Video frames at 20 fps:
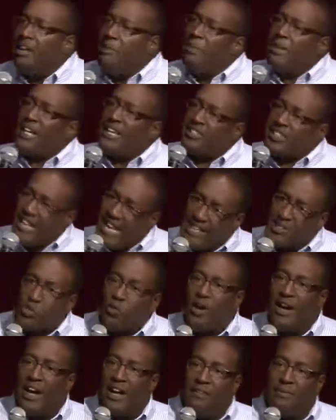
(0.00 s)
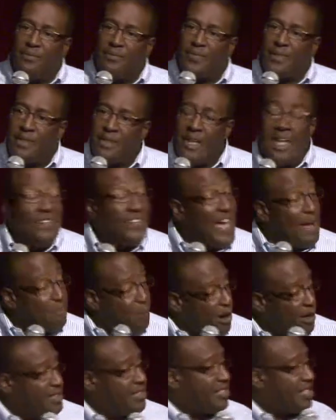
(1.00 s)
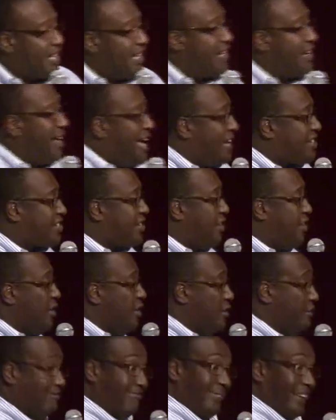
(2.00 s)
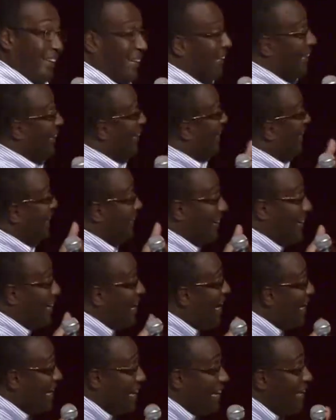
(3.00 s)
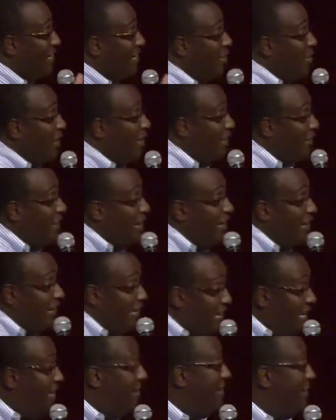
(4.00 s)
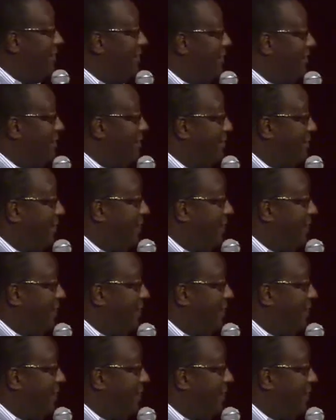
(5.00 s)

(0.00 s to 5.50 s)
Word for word: Because guess what? That person sitting next to you, they're not getting you anything to eat.